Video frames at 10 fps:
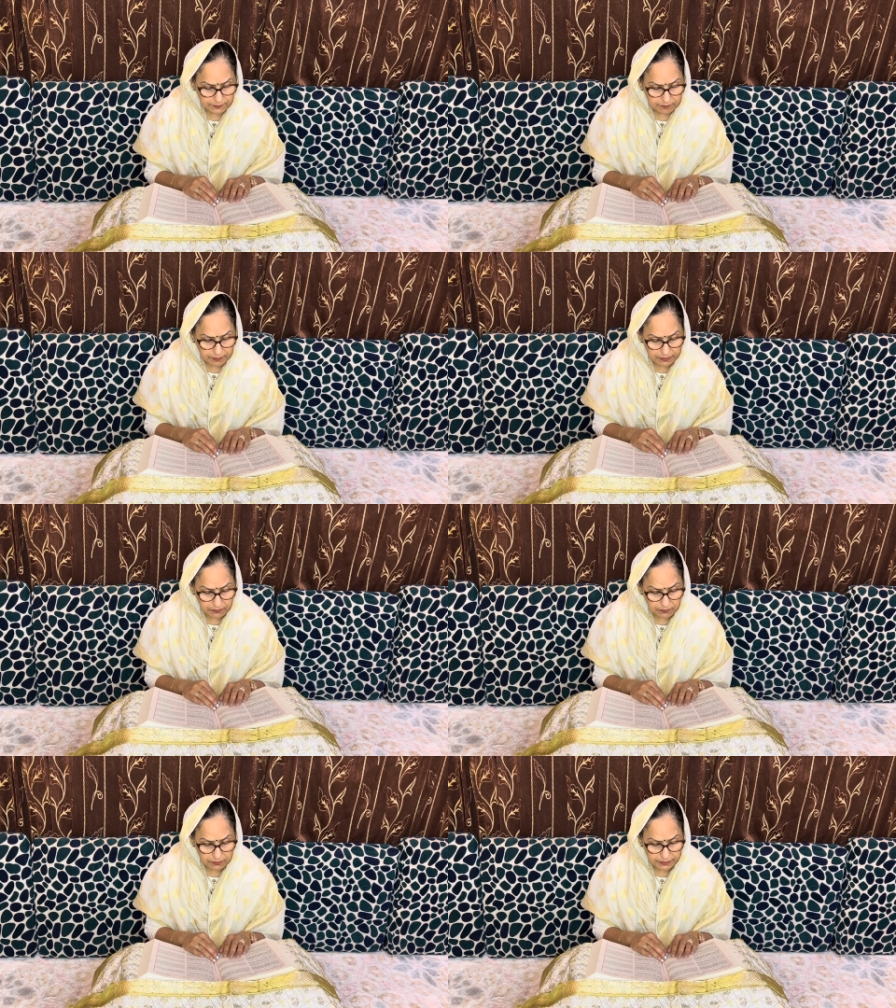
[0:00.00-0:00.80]
My
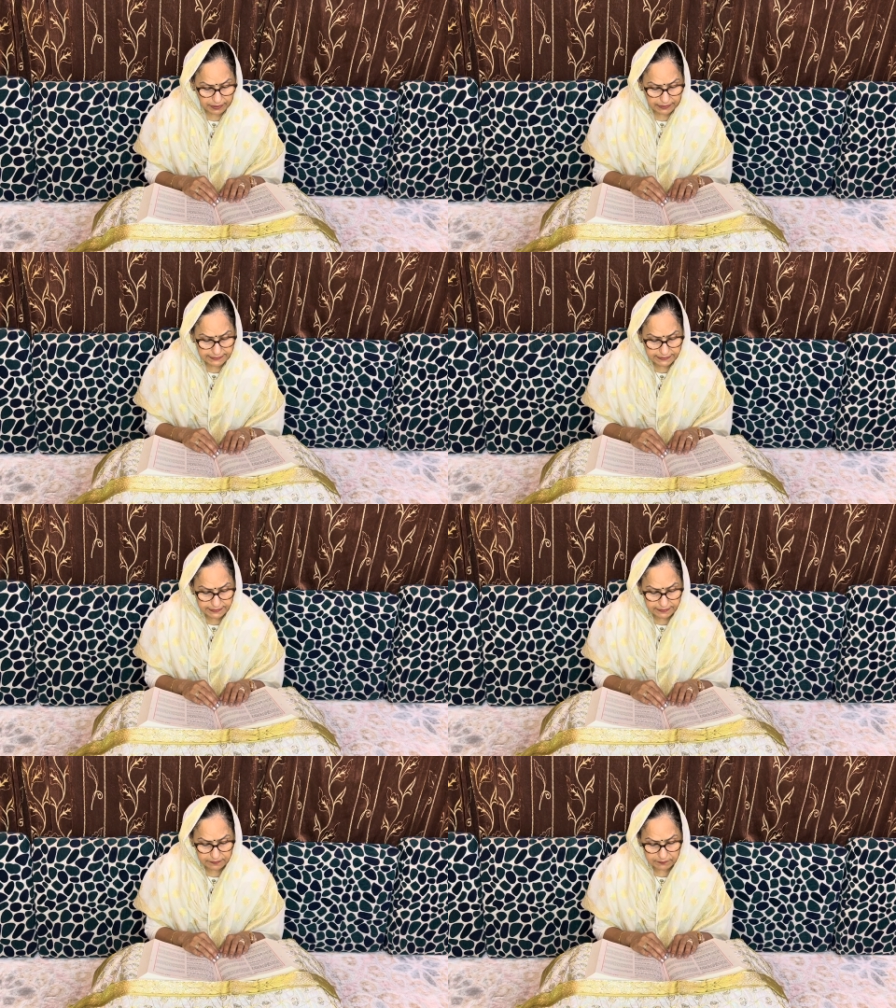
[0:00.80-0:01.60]
Lord has
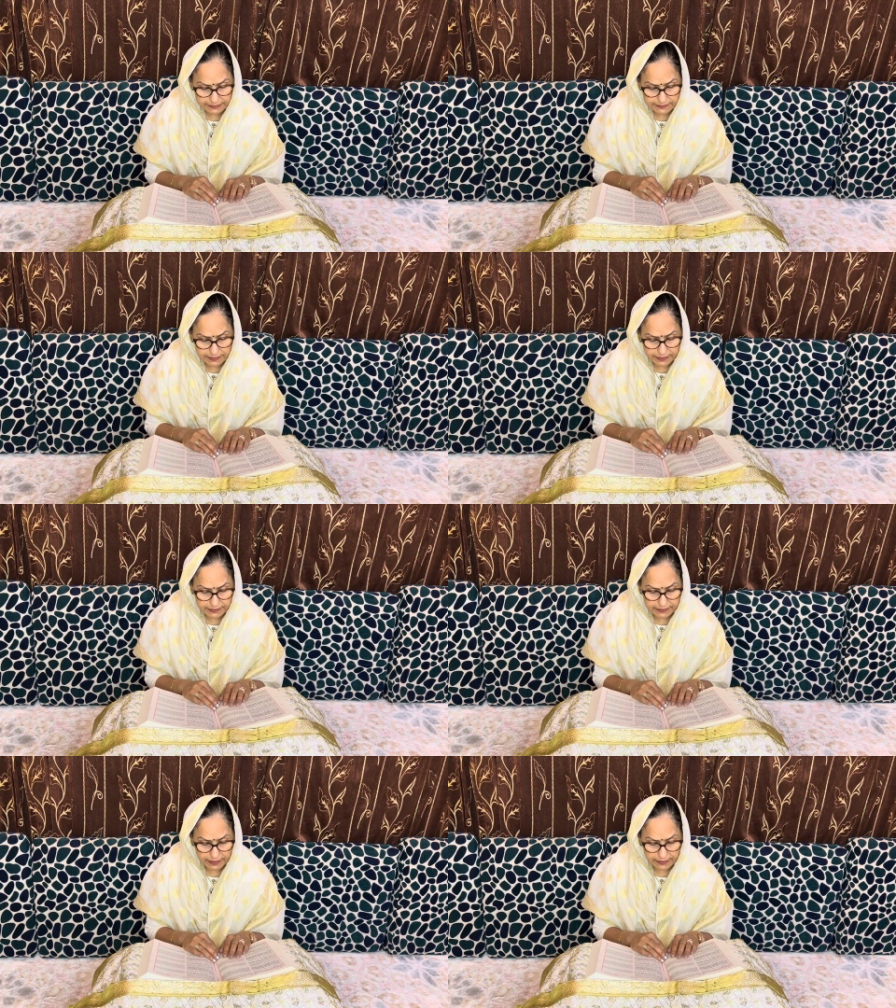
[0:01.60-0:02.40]
taken my
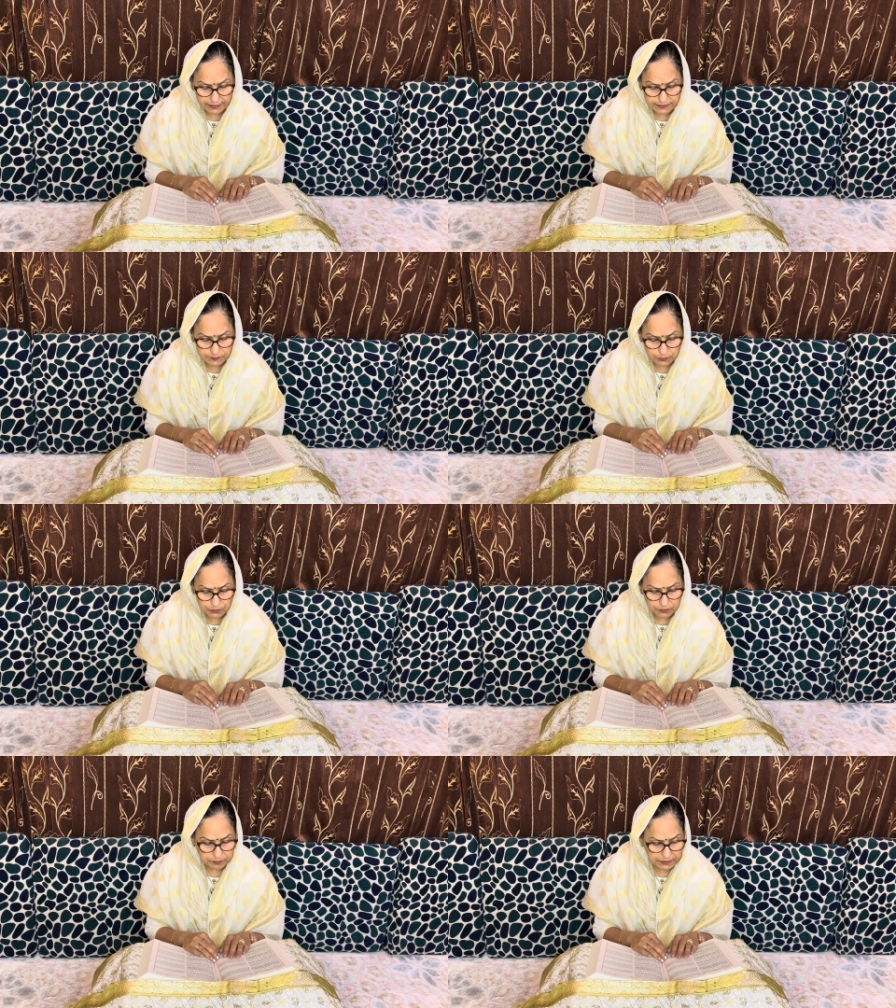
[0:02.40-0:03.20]
side and has
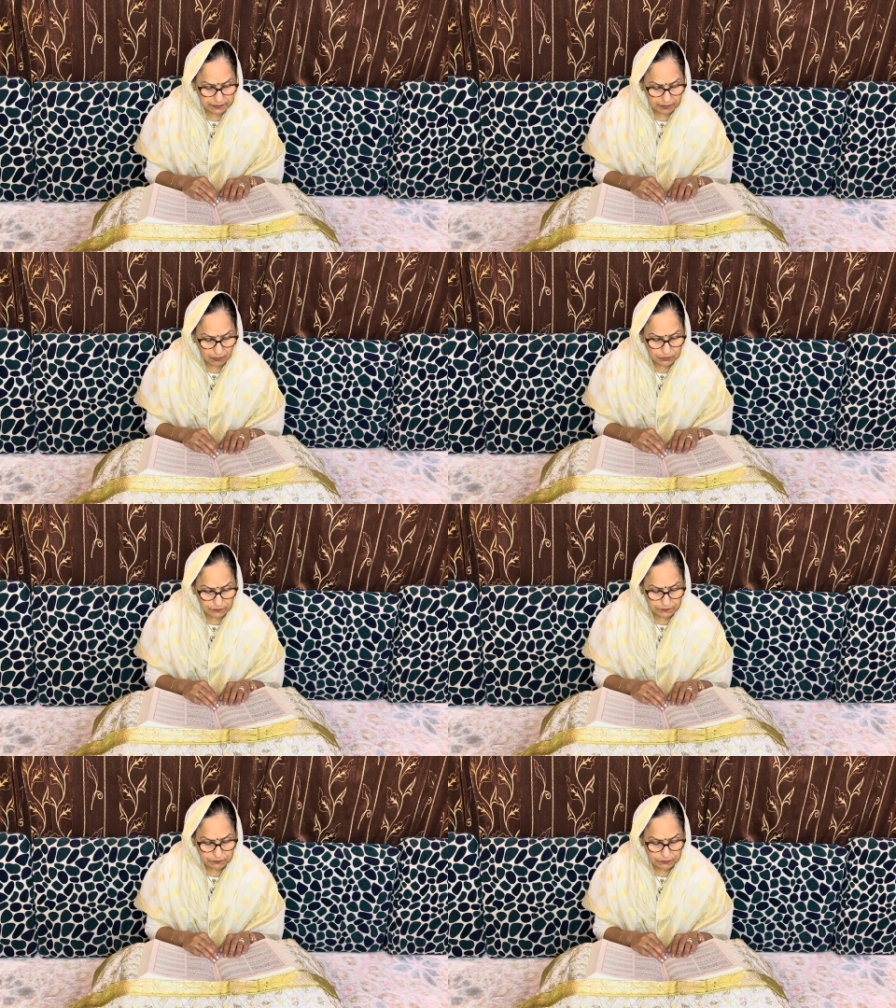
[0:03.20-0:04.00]
pulled me out
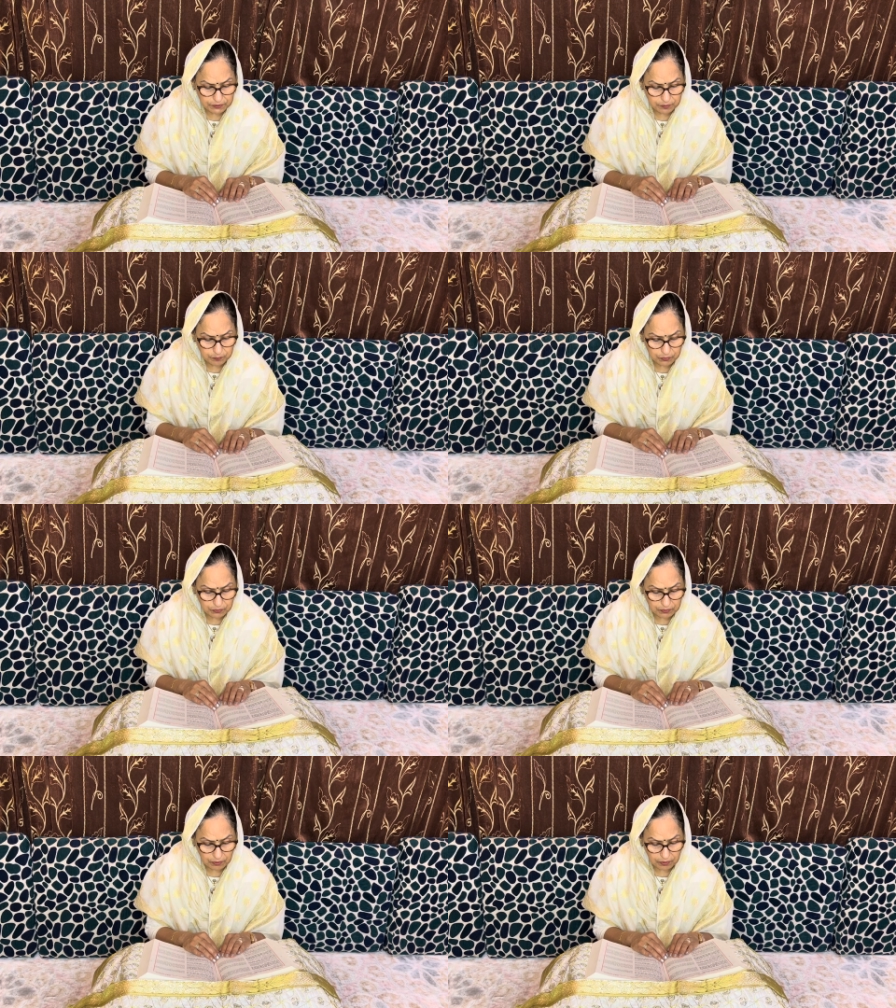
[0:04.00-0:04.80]
of the
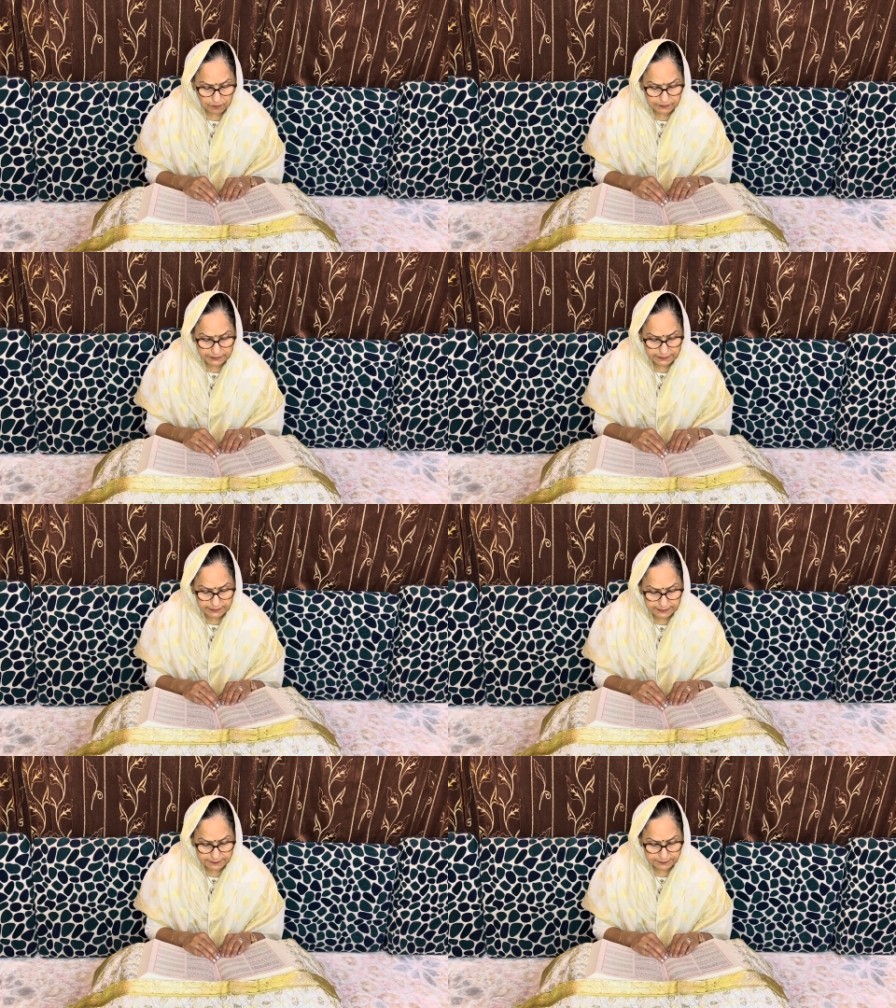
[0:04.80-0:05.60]
whirlpool of
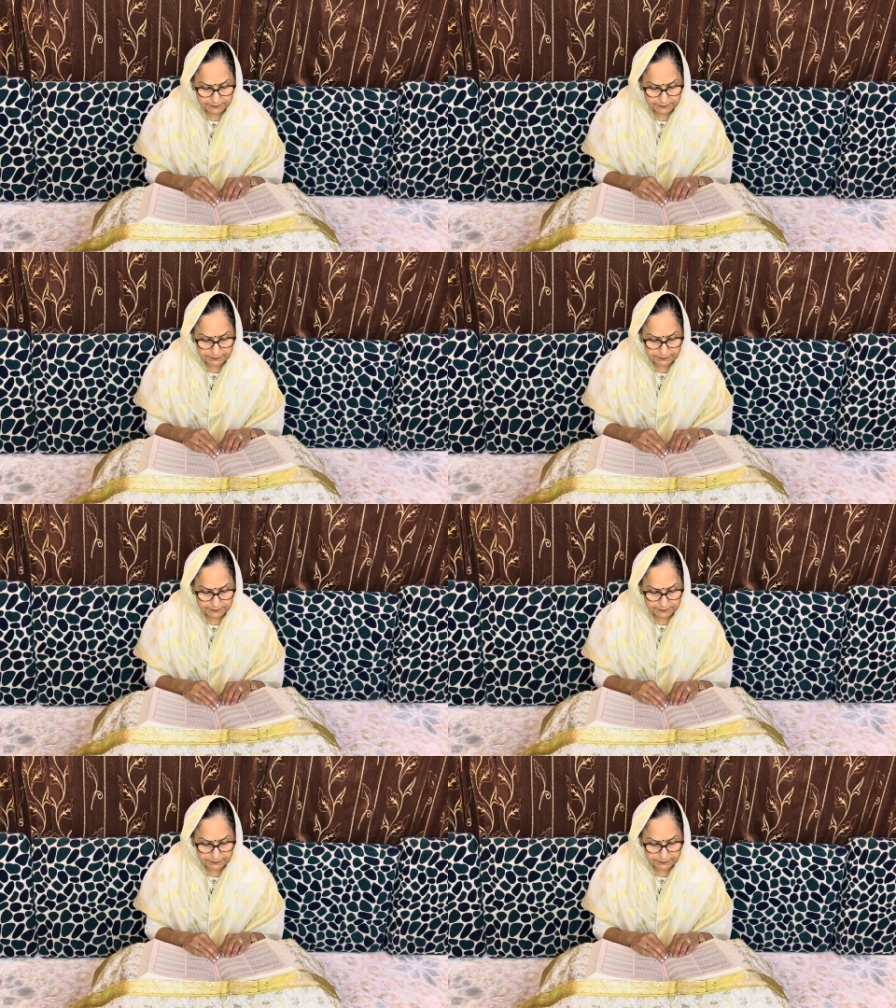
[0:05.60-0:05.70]
sins.